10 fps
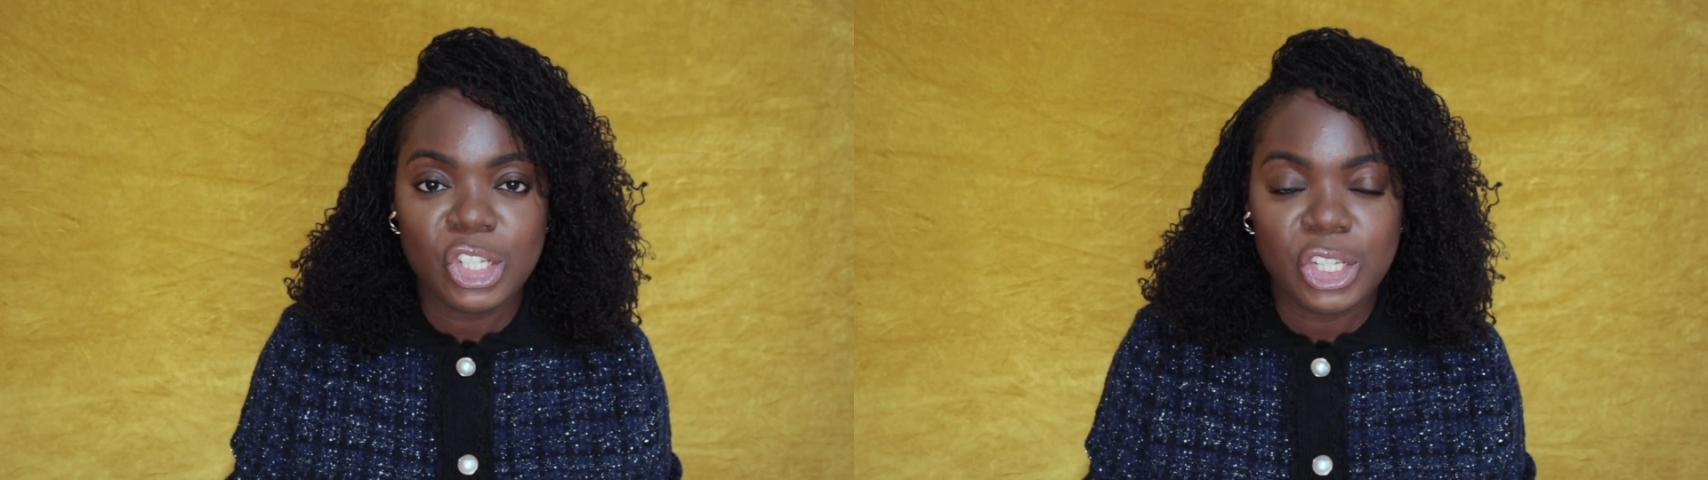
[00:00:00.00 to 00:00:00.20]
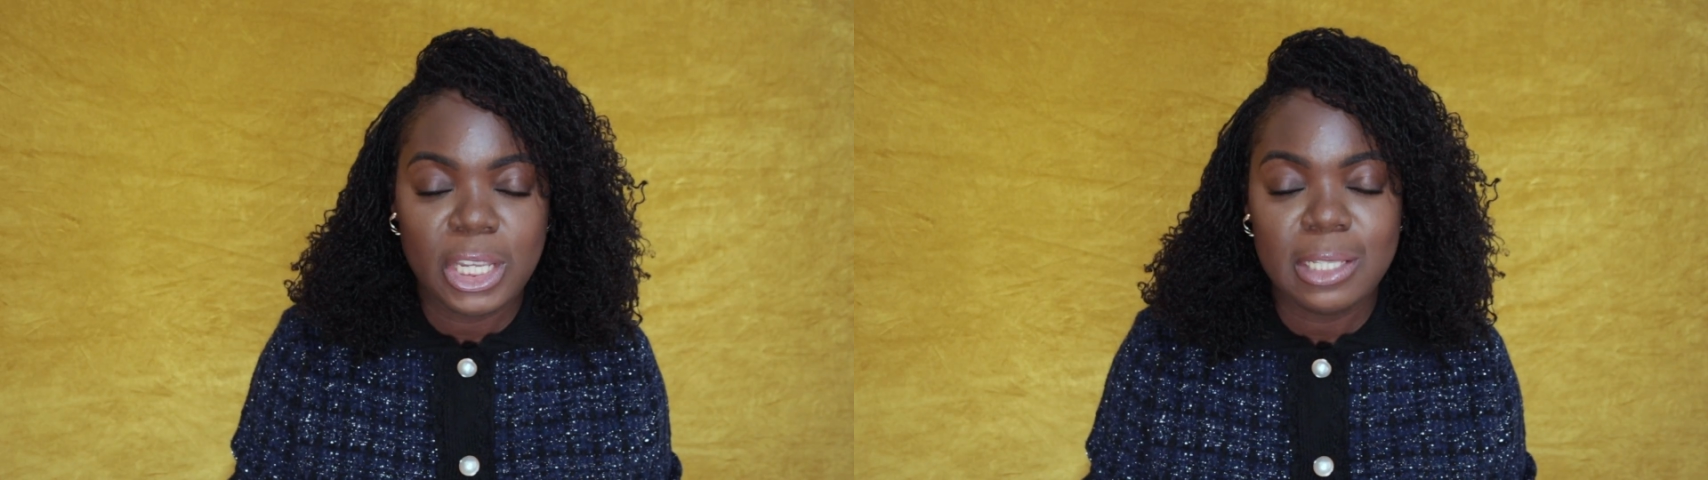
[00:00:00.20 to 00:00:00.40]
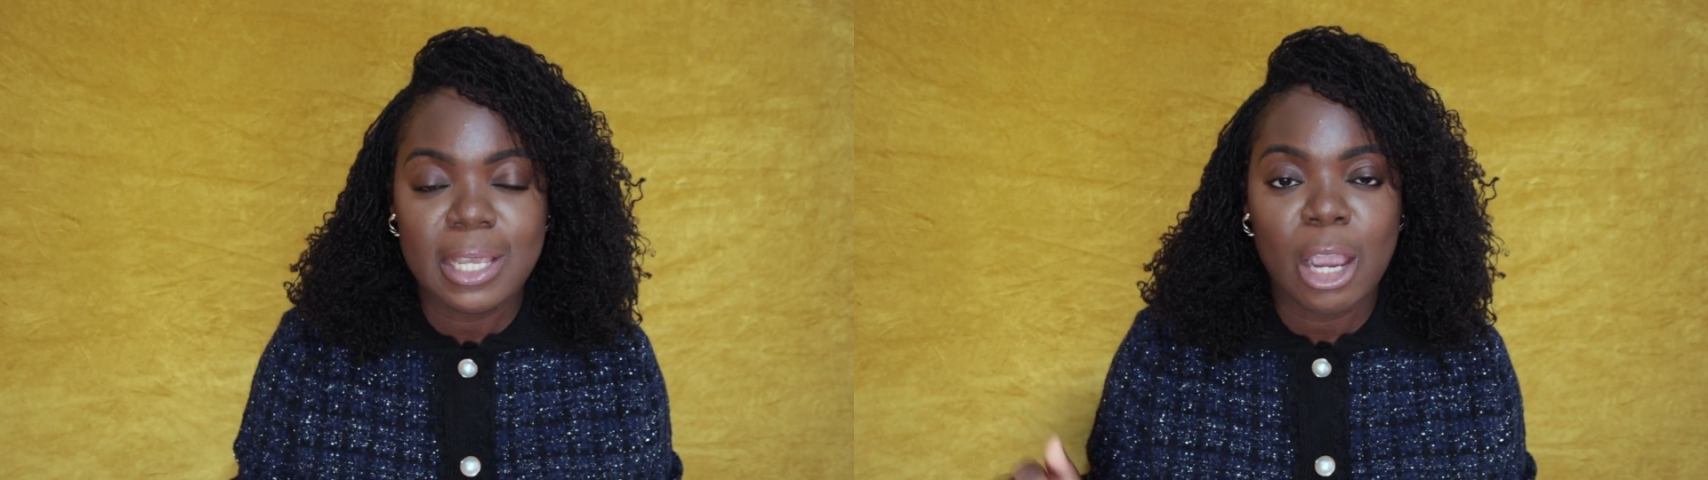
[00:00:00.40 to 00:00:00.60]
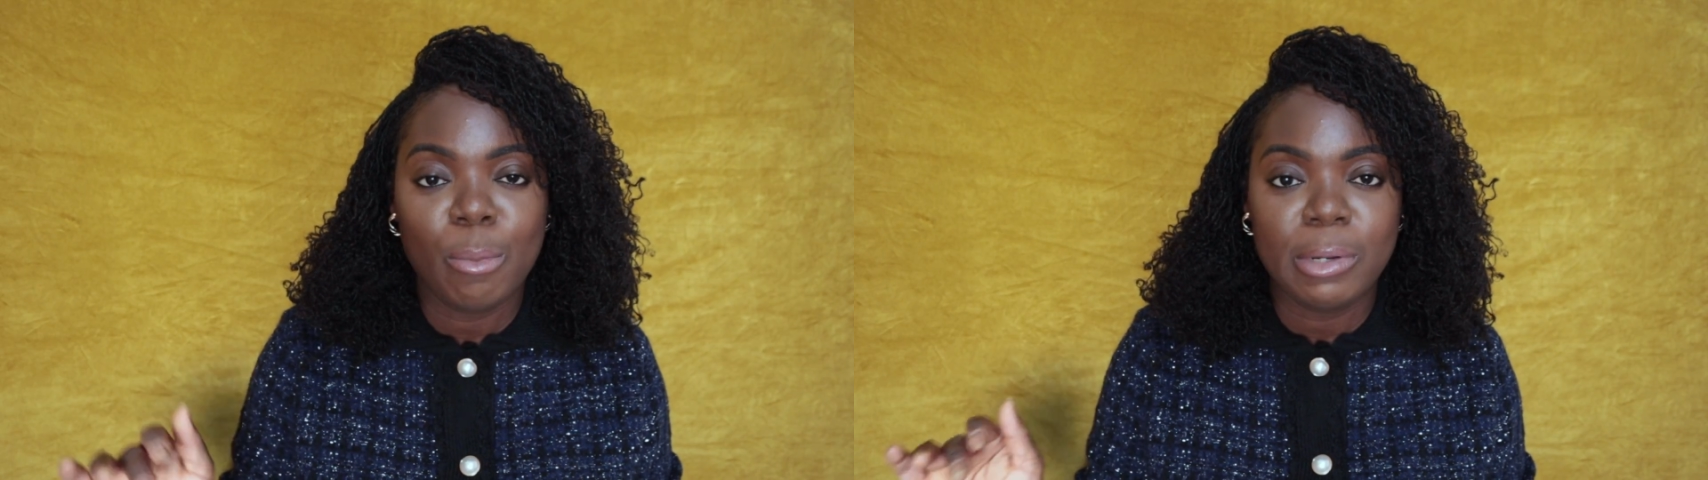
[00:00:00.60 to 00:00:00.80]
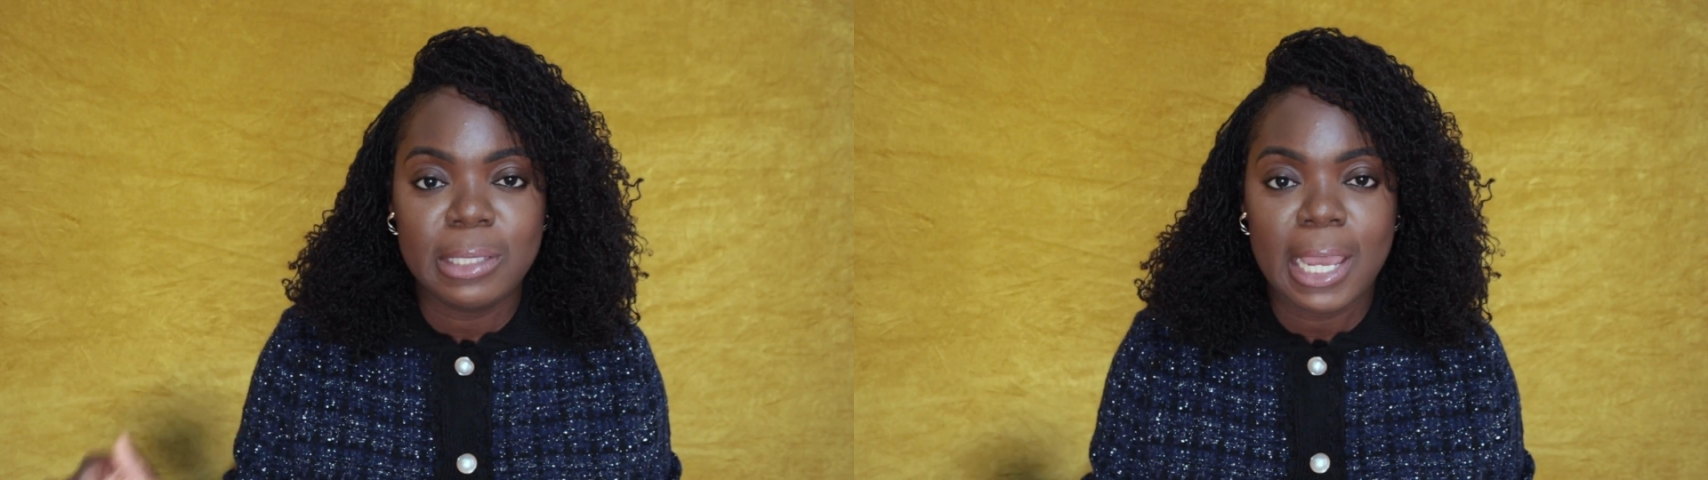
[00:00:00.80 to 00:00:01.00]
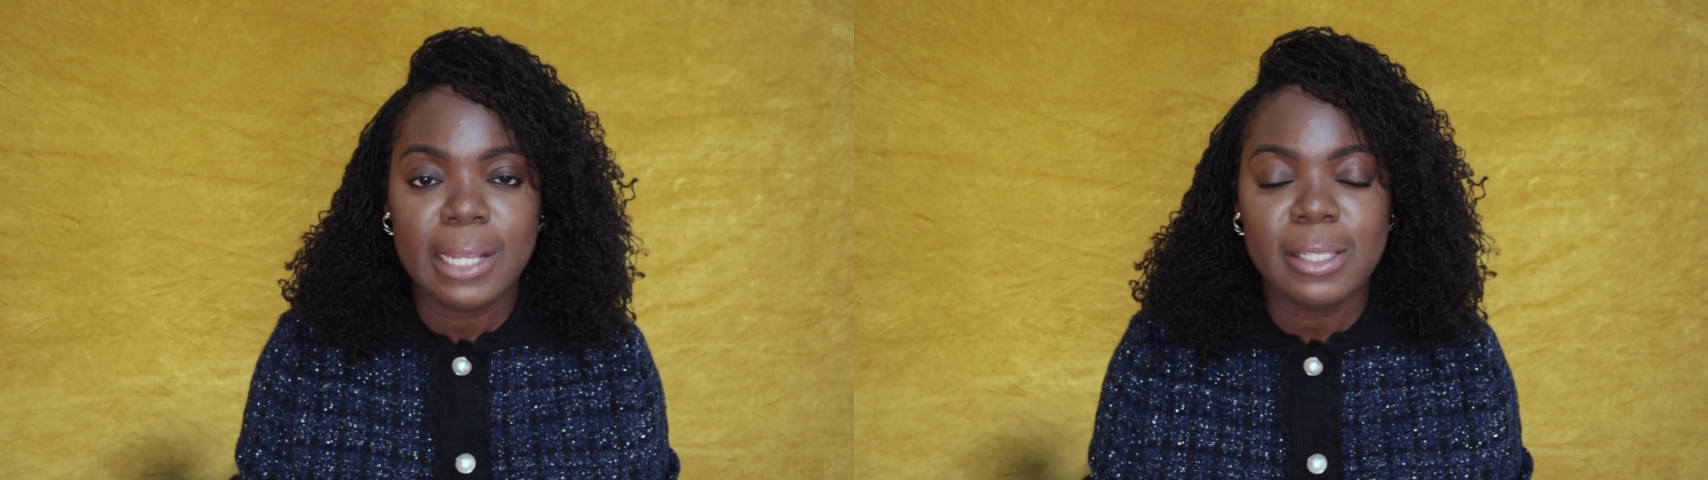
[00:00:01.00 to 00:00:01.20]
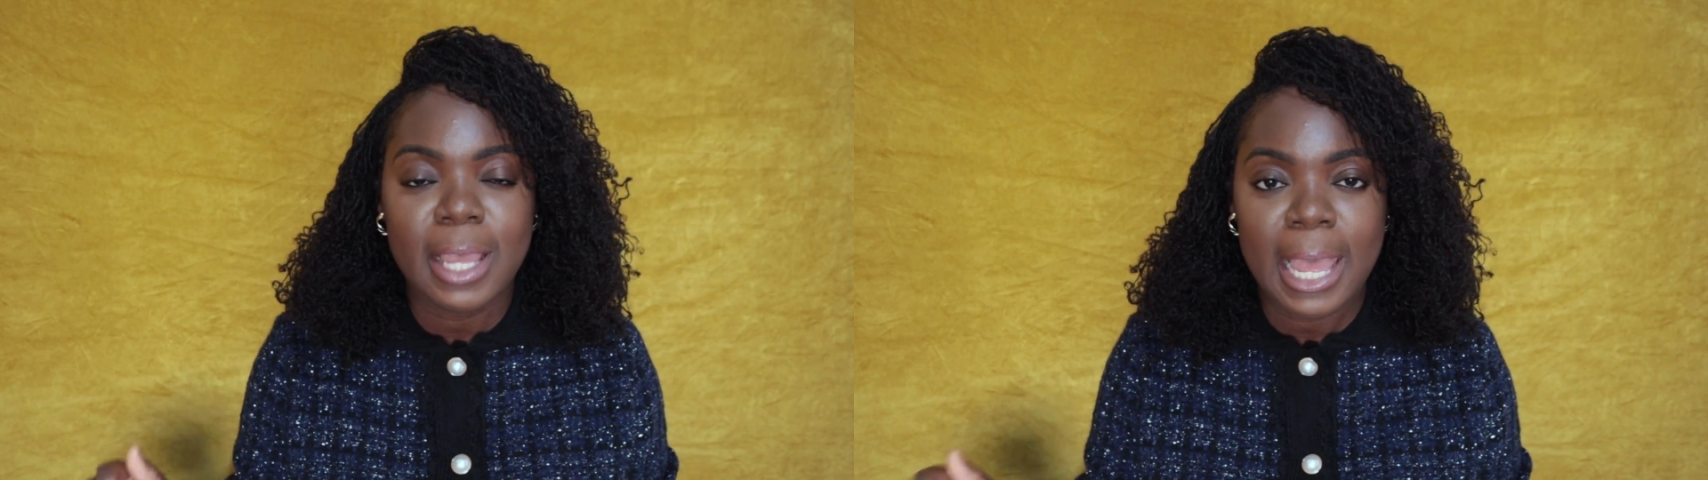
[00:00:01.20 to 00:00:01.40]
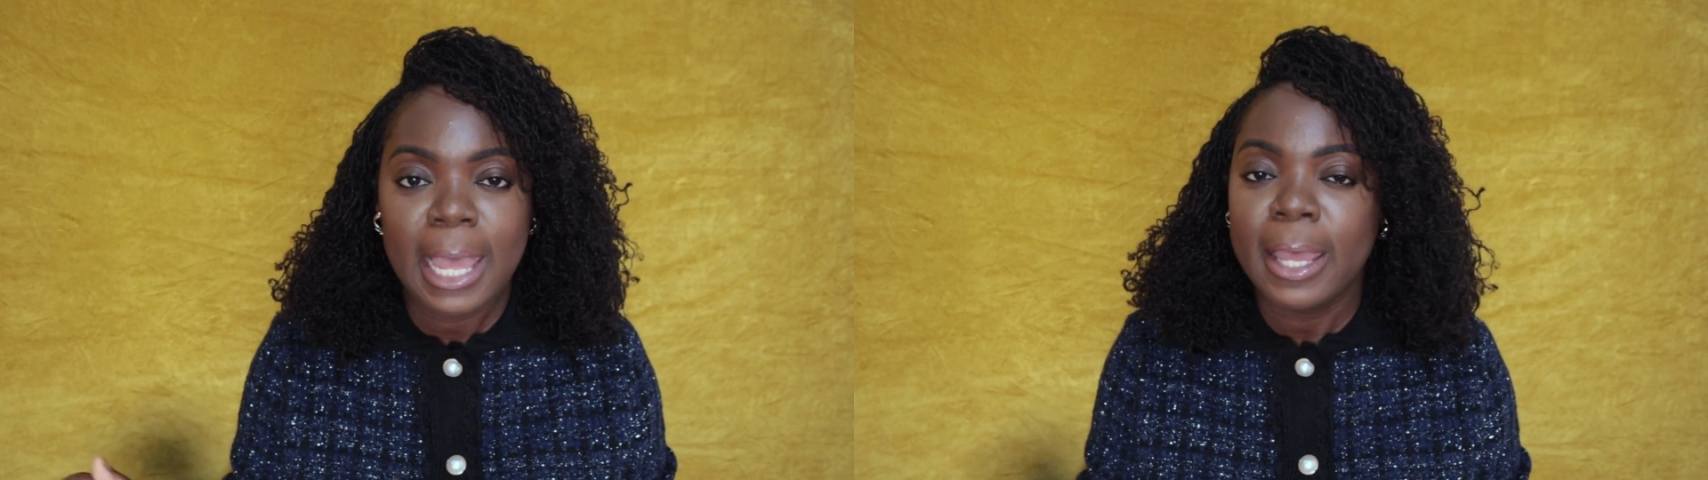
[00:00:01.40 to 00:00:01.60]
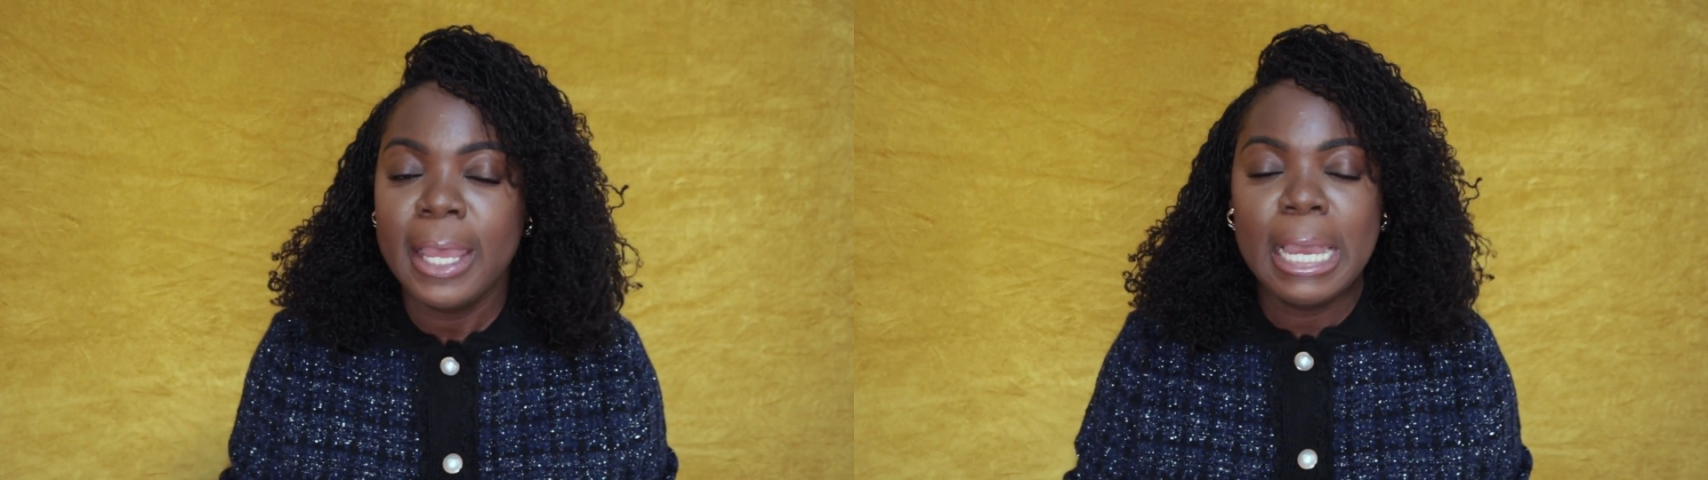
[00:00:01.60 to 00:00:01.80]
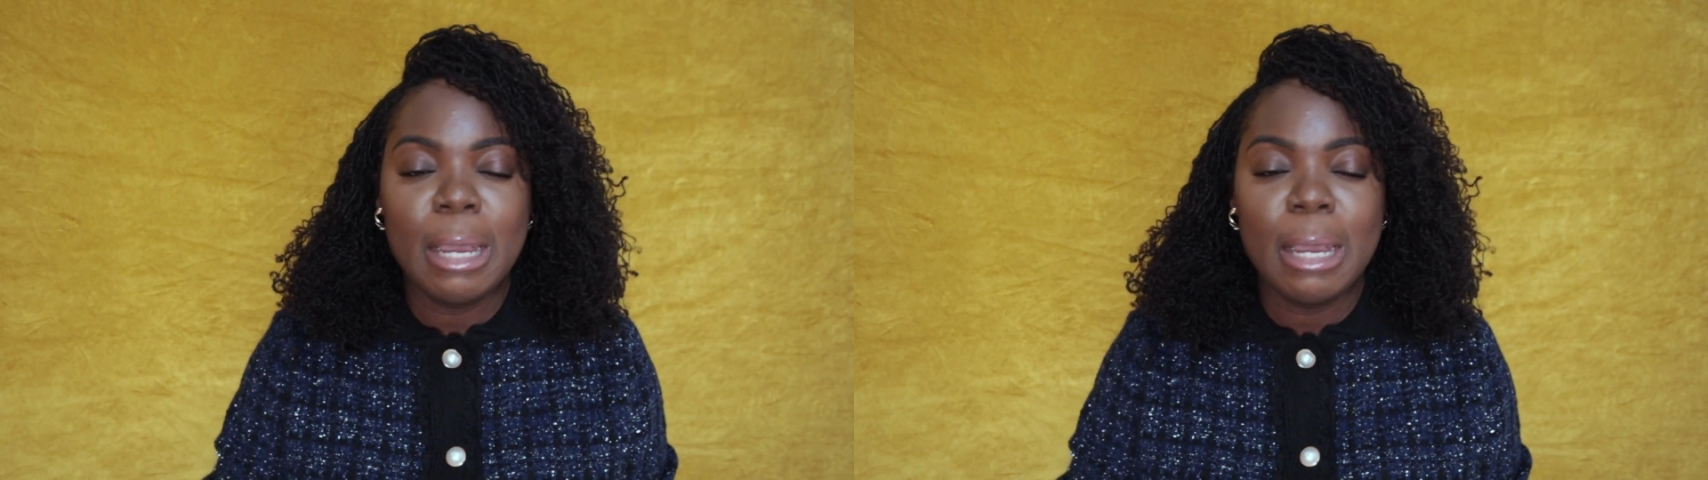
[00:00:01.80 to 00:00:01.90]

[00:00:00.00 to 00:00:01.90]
sheet to help protect her hair.